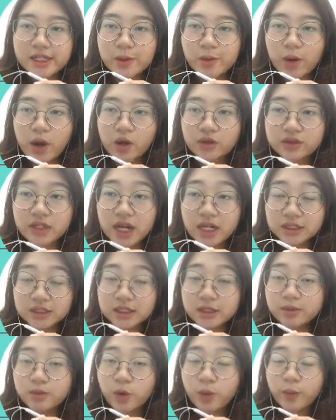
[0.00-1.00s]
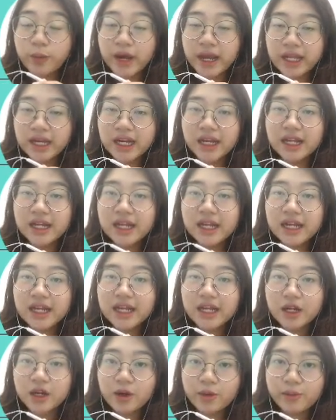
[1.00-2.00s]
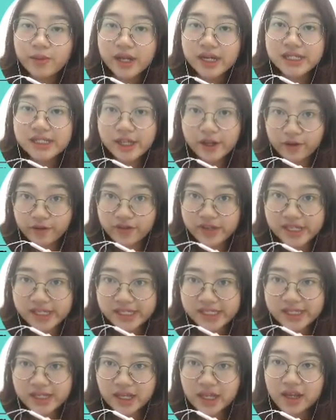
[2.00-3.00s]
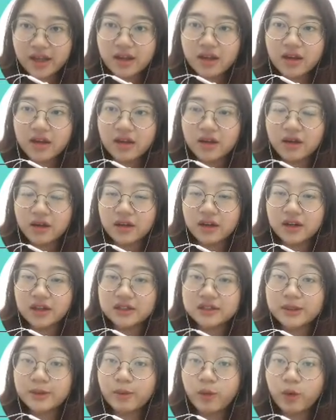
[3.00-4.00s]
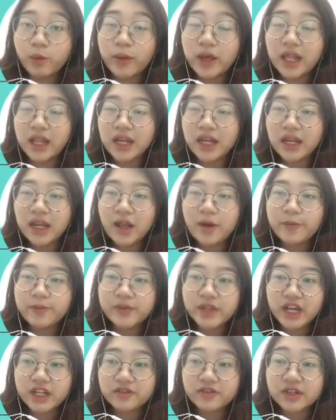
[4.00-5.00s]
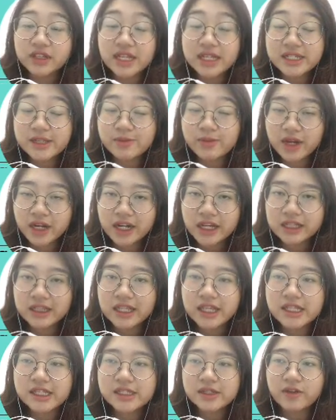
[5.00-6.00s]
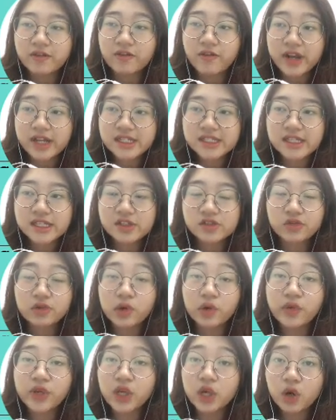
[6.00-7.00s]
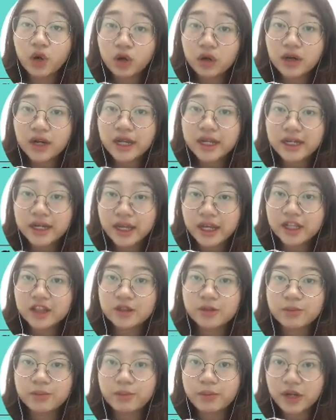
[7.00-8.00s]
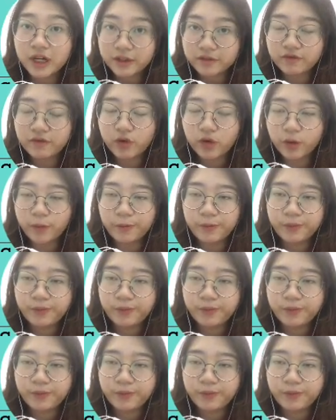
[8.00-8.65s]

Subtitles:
about other mobile commerce service. The mobile advertising market is the fastest growing online ad platform.